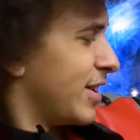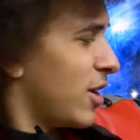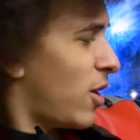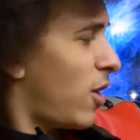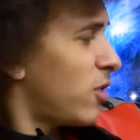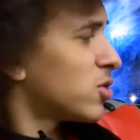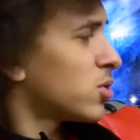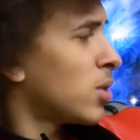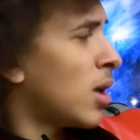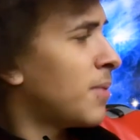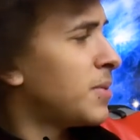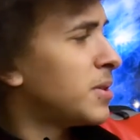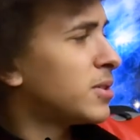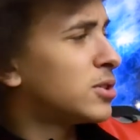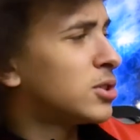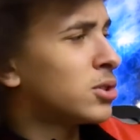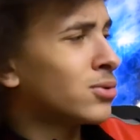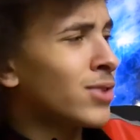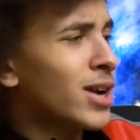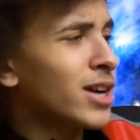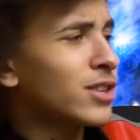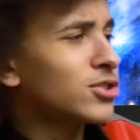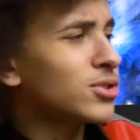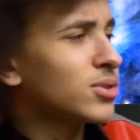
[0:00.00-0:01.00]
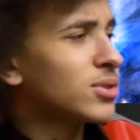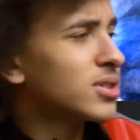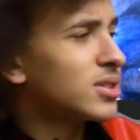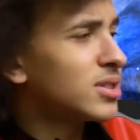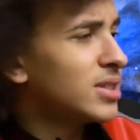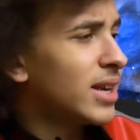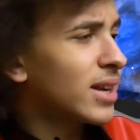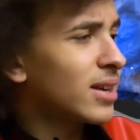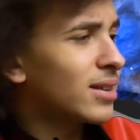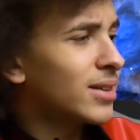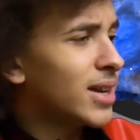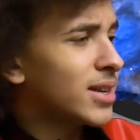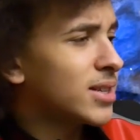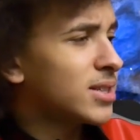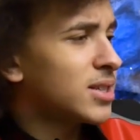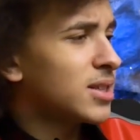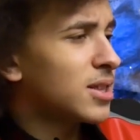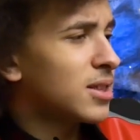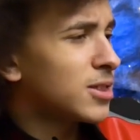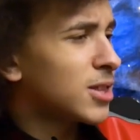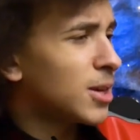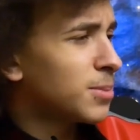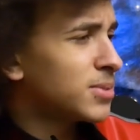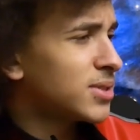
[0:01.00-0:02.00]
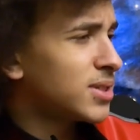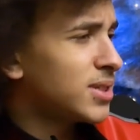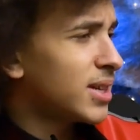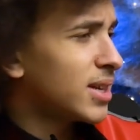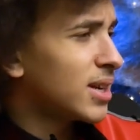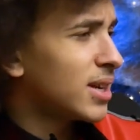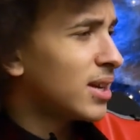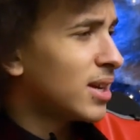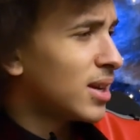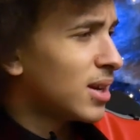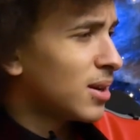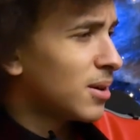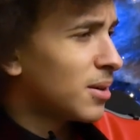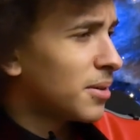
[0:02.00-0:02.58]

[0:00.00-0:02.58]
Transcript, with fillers: You also have this directional stick next to the thumbstick.